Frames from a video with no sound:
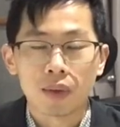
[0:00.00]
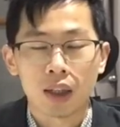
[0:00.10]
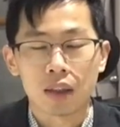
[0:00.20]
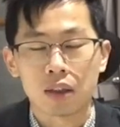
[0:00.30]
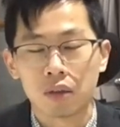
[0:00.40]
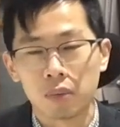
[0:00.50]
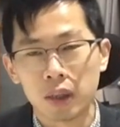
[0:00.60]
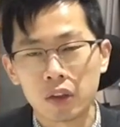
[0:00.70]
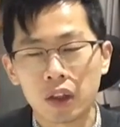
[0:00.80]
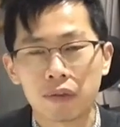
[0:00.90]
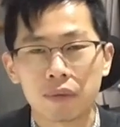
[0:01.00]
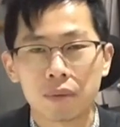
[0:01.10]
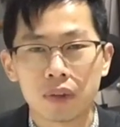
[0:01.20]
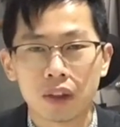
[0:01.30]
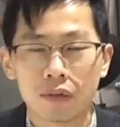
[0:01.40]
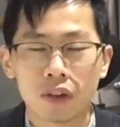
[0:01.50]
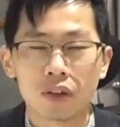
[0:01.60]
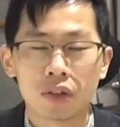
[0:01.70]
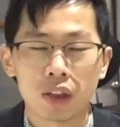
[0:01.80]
and so the patient have deficiency